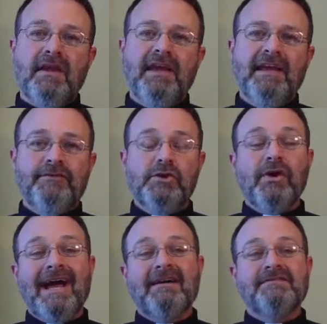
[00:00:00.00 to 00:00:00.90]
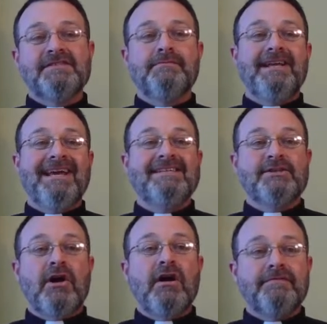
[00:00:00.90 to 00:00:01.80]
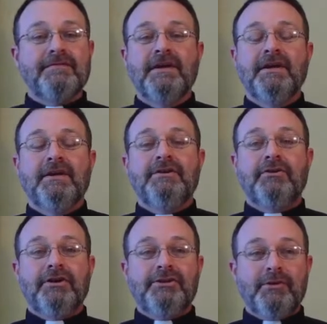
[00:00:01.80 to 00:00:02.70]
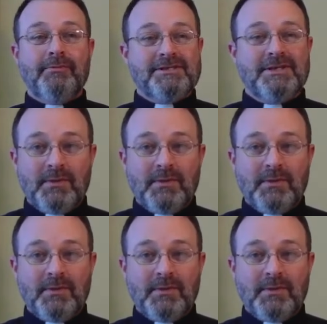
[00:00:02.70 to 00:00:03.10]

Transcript: If you have some days off during your busy